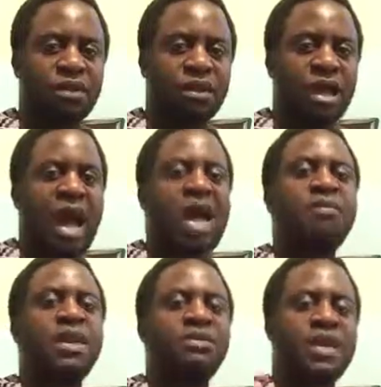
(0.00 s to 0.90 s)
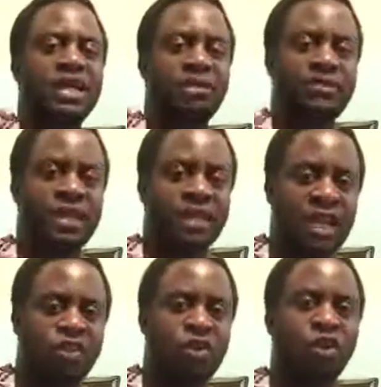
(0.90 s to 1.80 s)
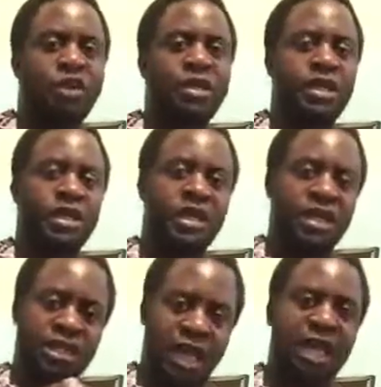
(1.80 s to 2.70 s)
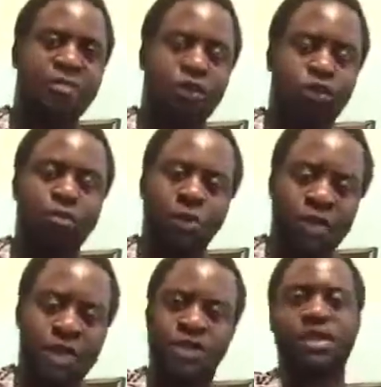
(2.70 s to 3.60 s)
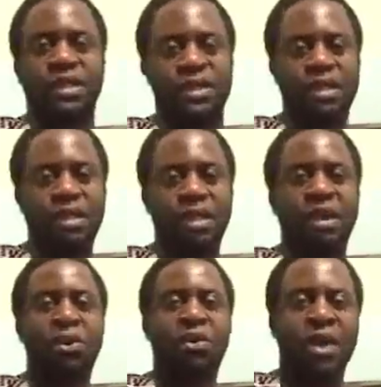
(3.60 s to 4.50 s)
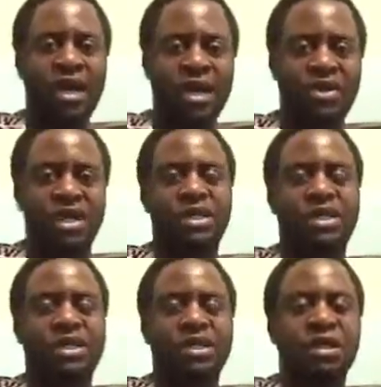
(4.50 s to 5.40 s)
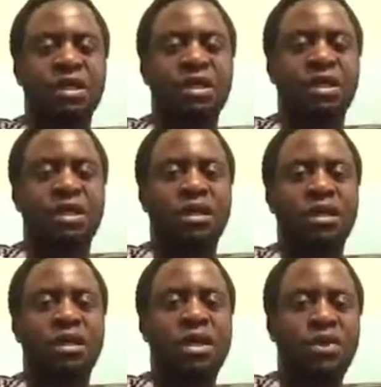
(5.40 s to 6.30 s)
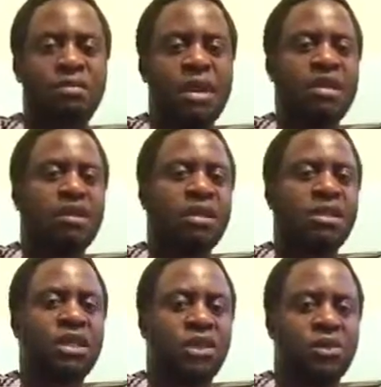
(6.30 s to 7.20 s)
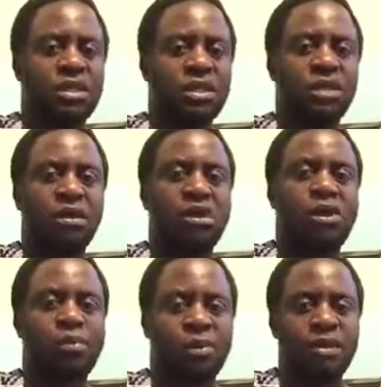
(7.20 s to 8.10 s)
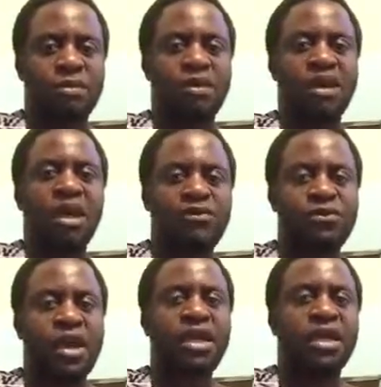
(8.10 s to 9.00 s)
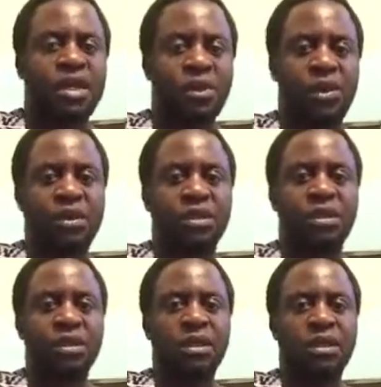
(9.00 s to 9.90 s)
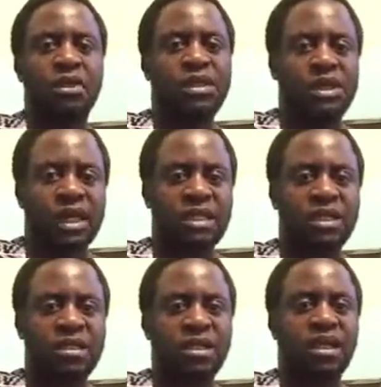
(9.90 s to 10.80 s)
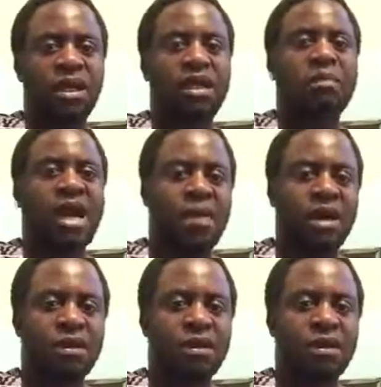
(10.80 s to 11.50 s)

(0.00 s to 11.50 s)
I believe that if the international community is able to put the resources, we can address the human security problems everywhere in the world, not just in Myanmar,